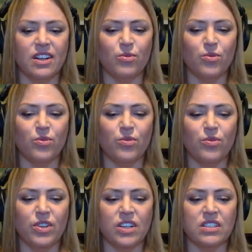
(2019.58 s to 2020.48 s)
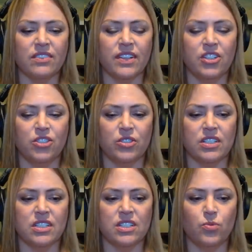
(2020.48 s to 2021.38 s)
that is of
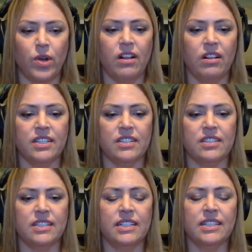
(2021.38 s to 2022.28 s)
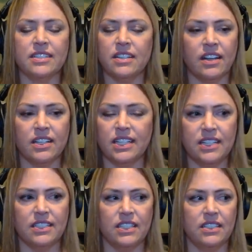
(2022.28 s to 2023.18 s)
interest as well is, and it's not
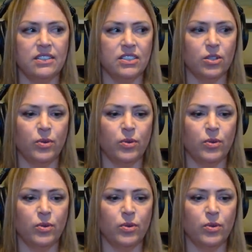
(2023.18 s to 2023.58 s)
easy.